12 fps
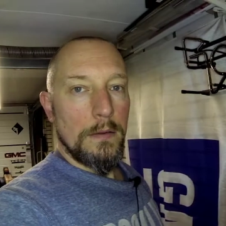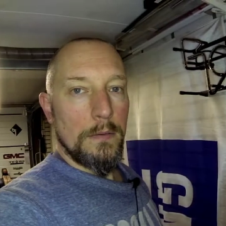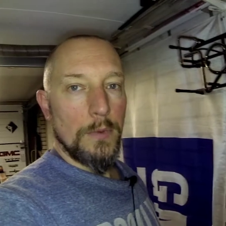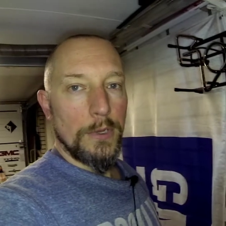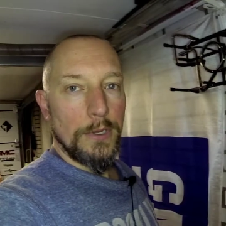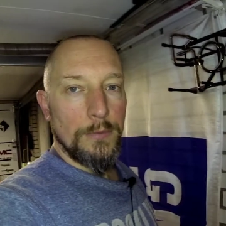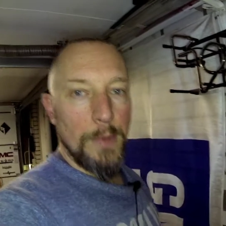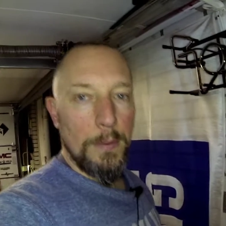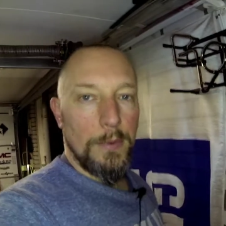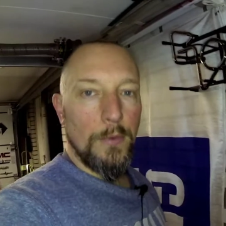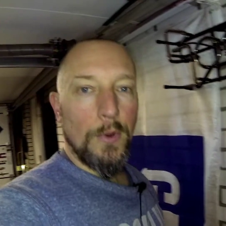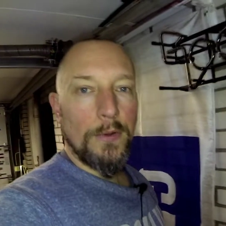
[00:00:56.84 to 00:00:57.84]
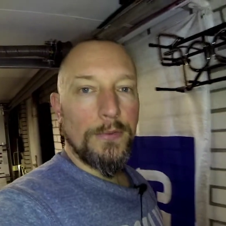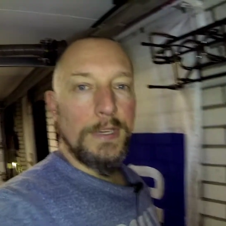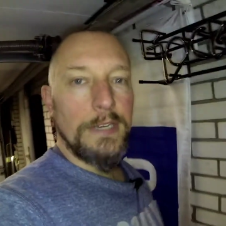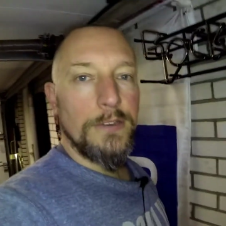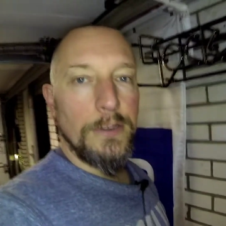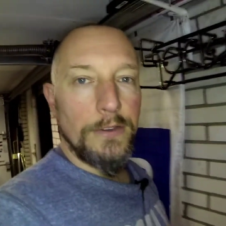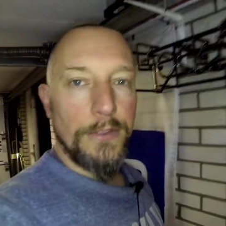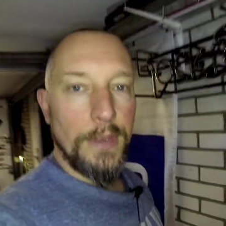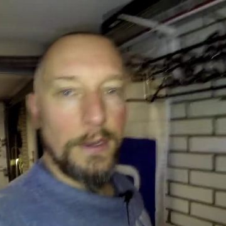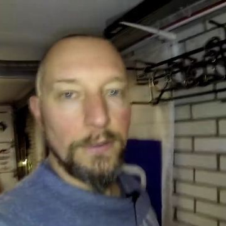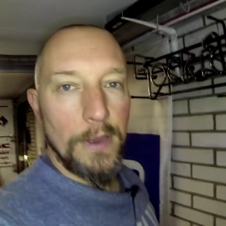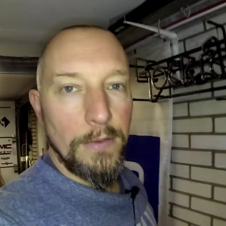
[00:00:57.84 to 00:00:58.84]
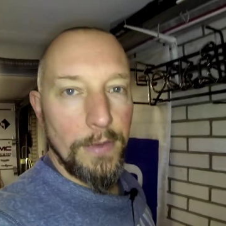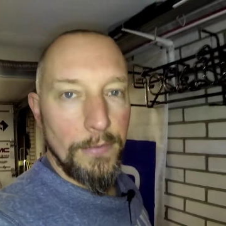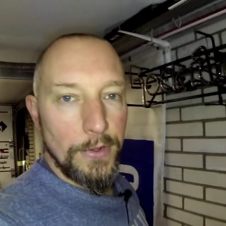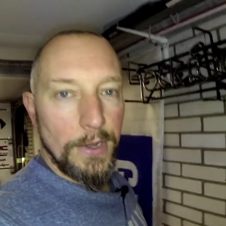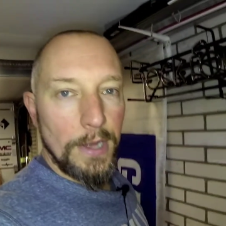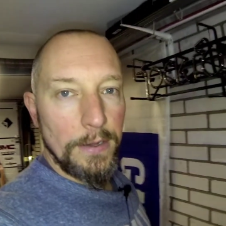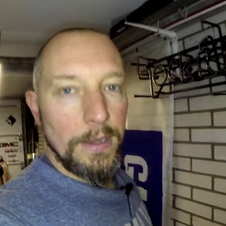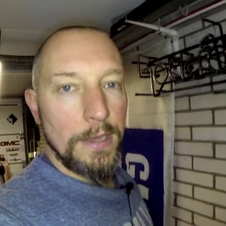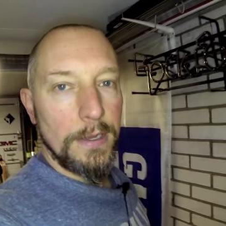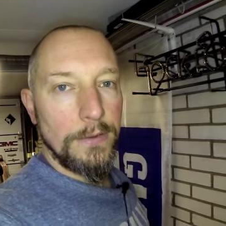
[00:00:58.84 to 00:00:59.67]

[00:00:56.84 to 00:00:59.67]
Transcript: Well, that's maybe one of the easiest things I've ever done.